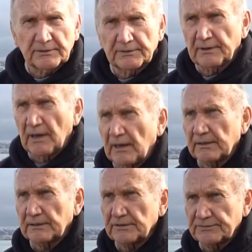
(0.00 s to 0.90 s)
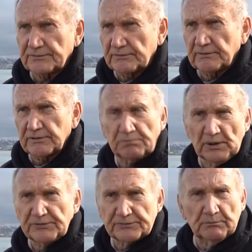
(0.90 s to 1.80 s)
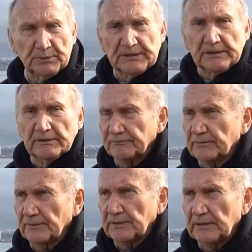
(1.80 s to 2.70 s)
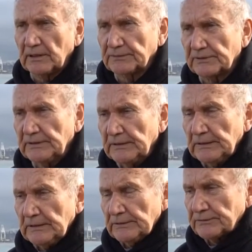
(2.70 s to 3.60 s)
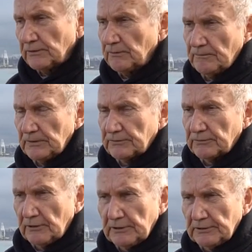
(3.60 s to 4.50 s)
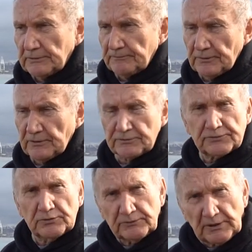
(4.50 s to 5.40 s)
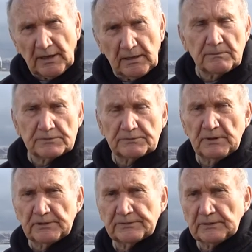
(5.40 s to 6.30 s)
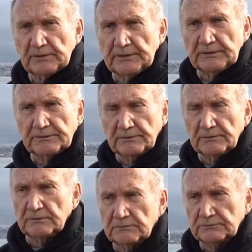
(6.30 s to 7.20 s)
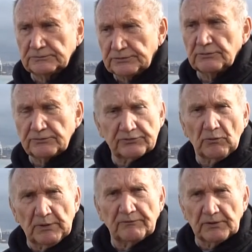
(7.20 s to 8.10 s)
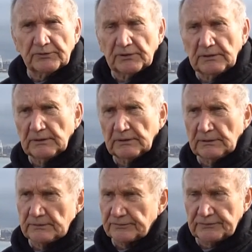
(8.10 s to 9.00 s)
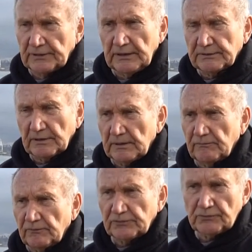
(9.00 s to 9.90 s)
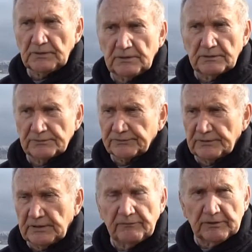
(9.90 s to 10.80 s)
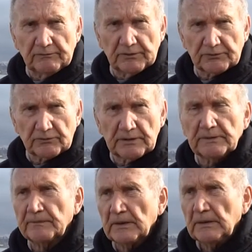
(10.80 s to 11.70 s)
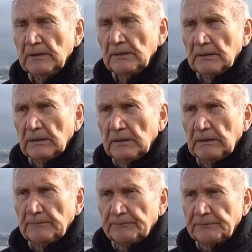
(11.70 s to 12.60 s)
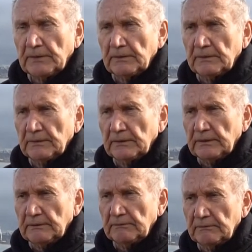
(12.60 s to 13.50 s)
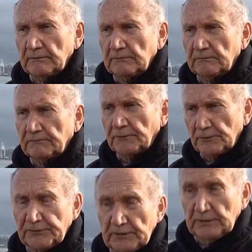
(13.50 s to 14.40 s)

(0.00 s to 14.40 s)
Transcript: of the dock and it's just a nice place to be if nothing else so during the there's two times basically to do squid fishing uh, there's a daytime fishery and there's an evening fishery uh, the first thing